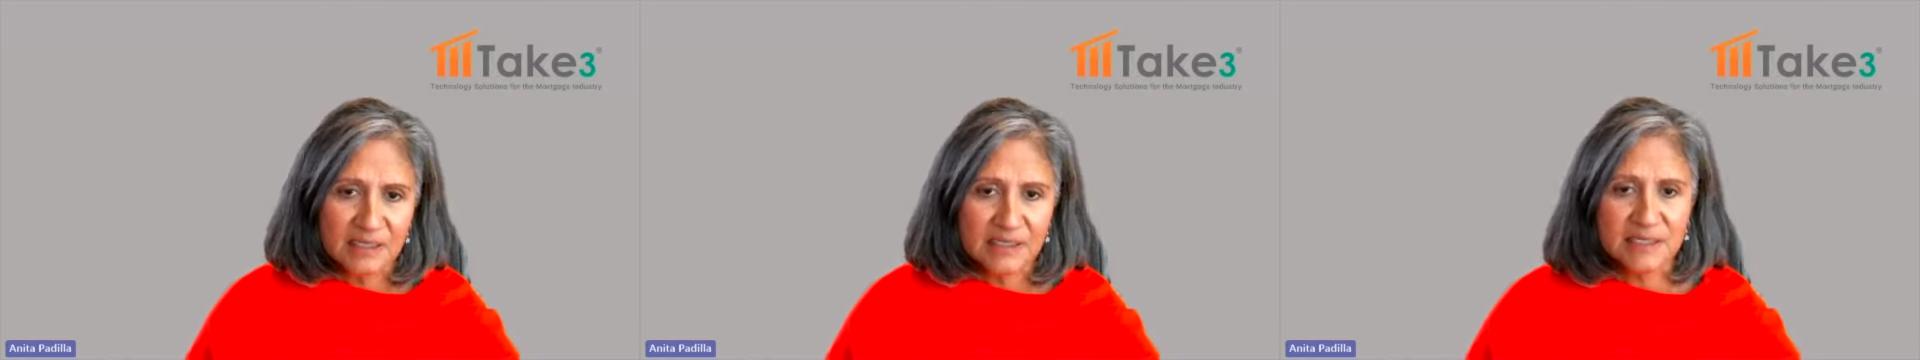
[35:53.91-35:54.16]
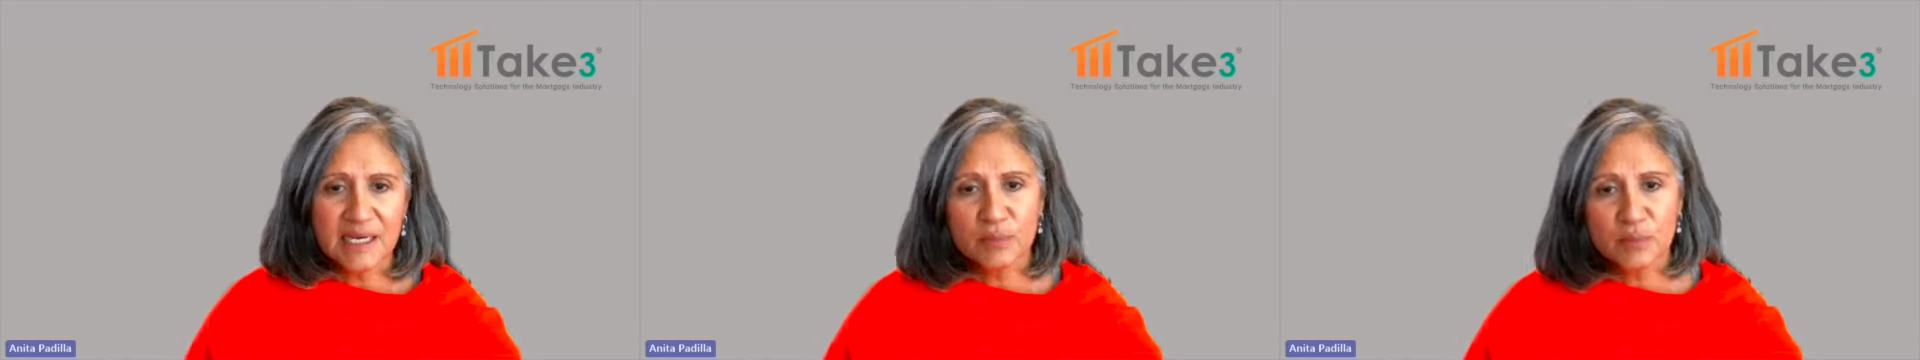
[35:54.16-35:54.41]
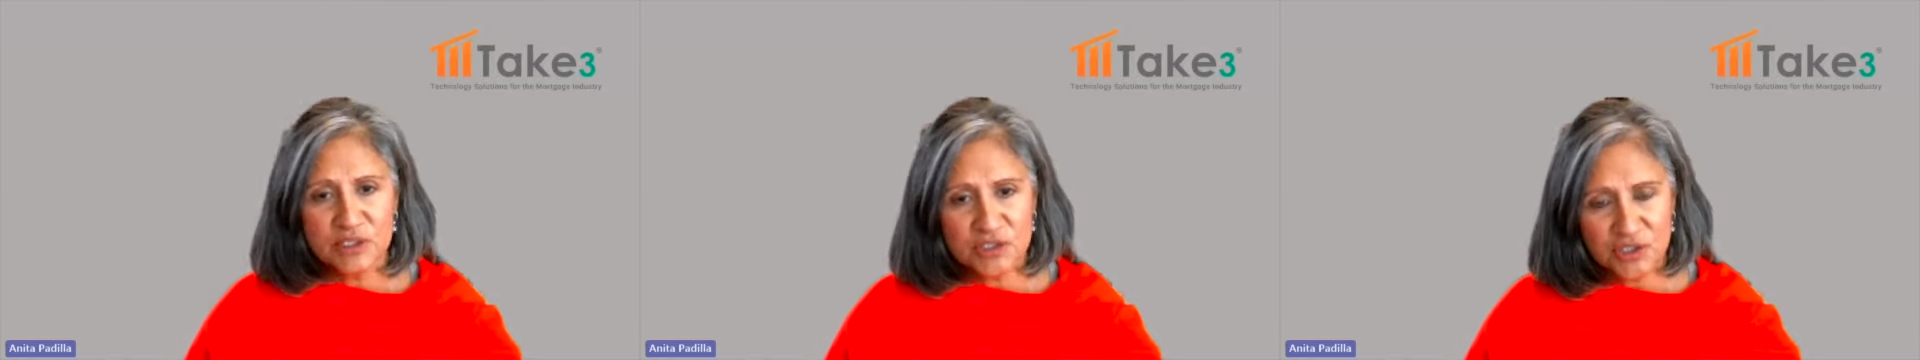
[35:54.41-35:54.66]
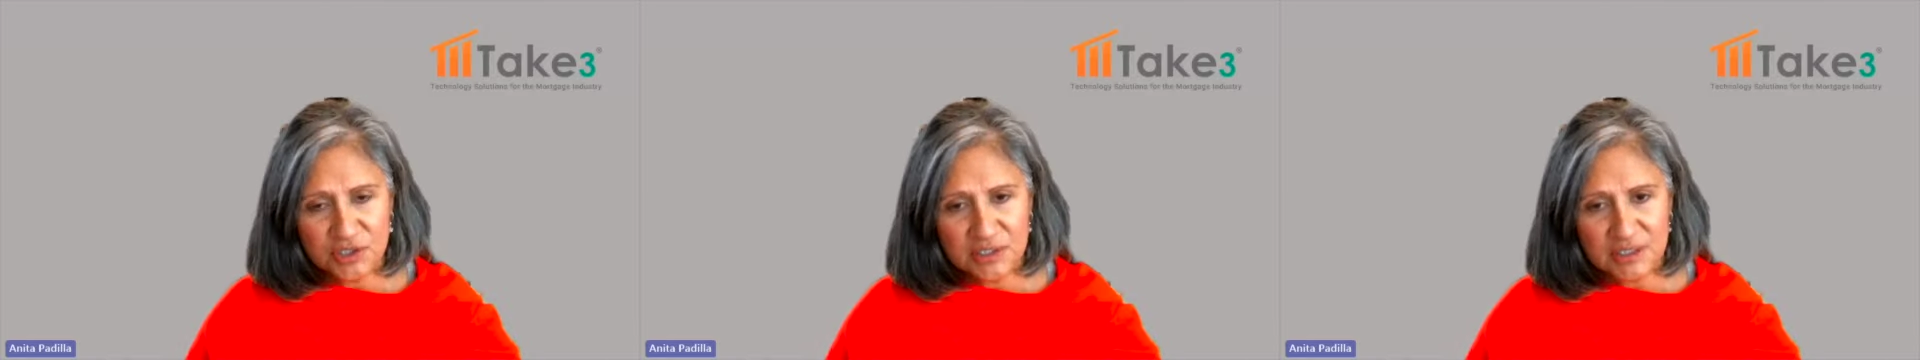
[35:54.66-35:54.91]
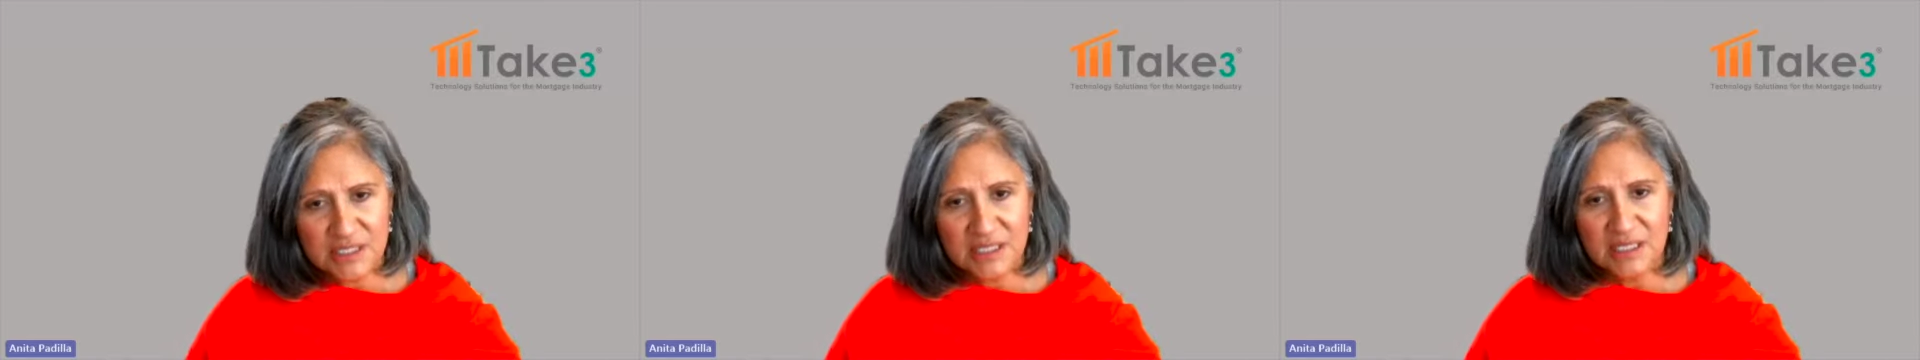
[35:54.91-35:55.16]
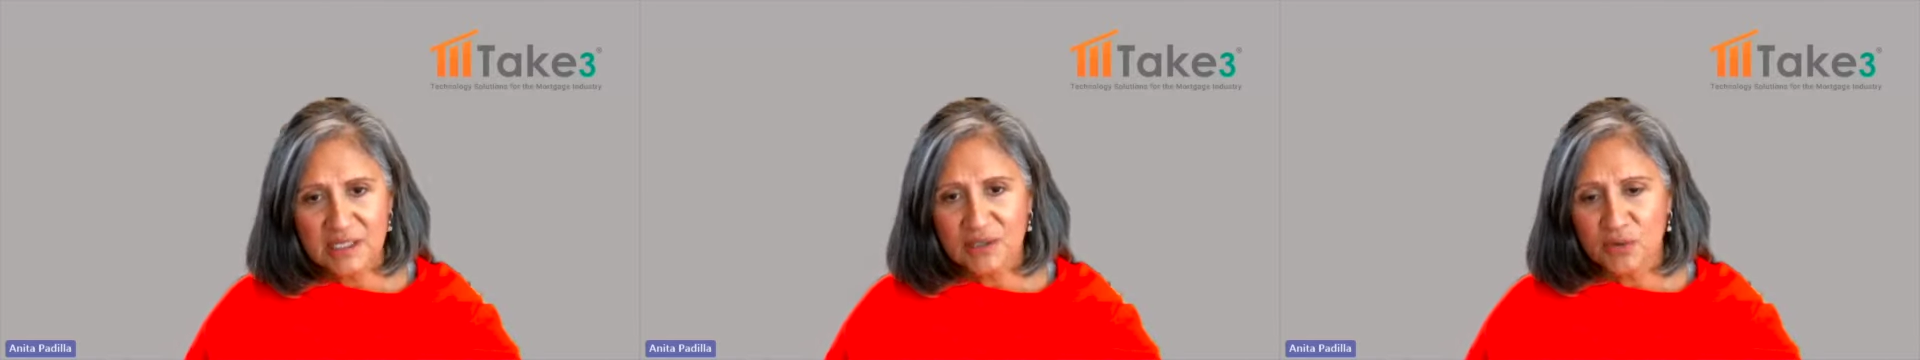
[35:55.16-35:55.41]
day one
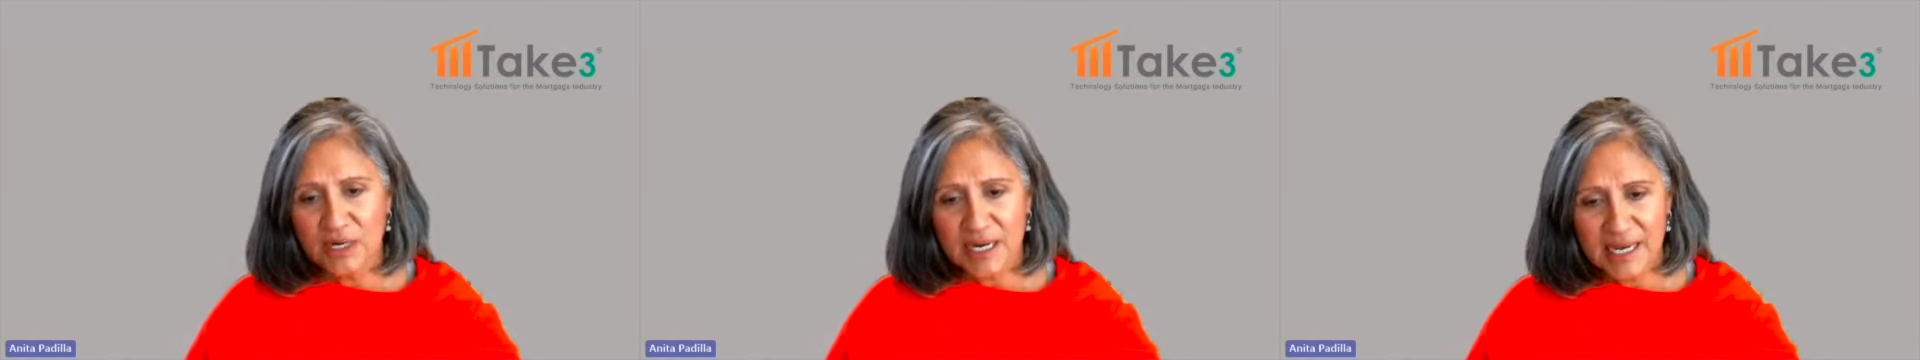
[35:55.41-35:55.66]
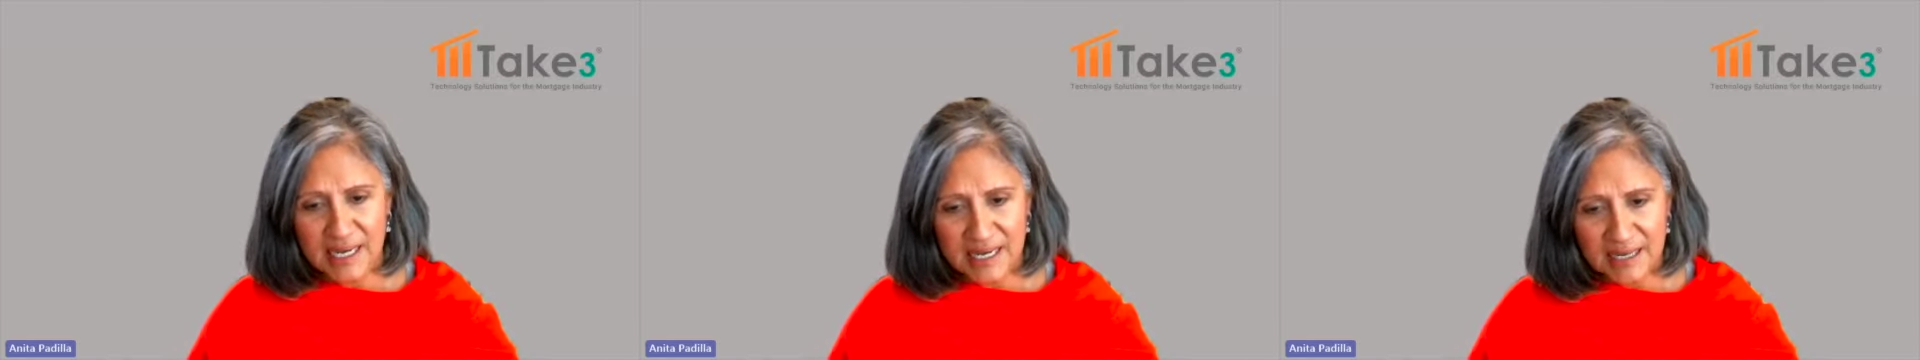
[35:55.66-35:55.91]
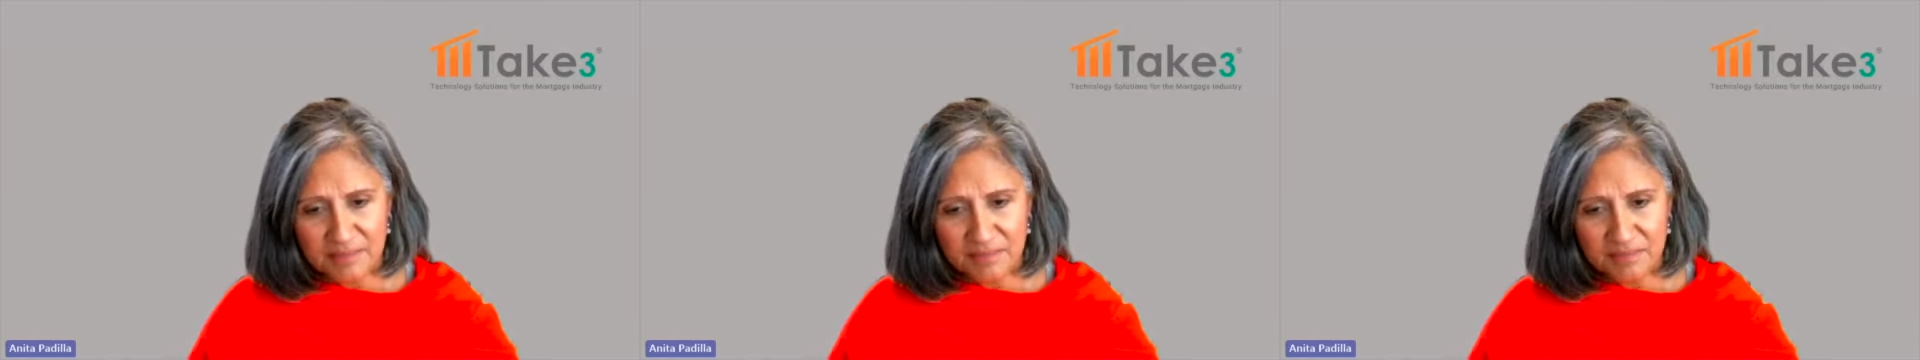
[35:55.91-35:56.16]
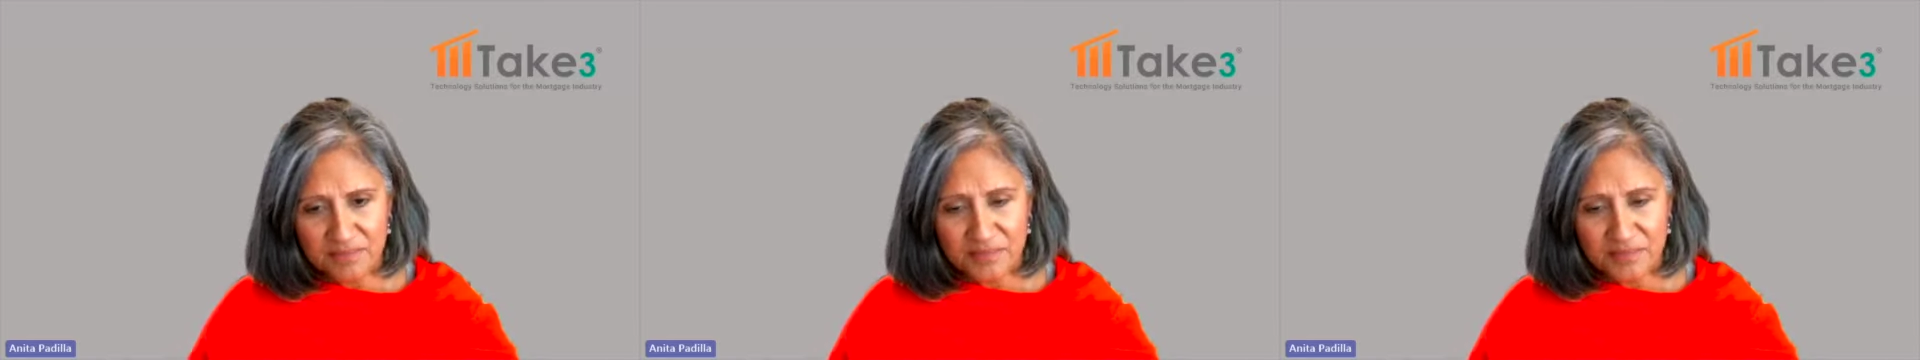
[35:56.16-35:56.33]
certainty or AIM,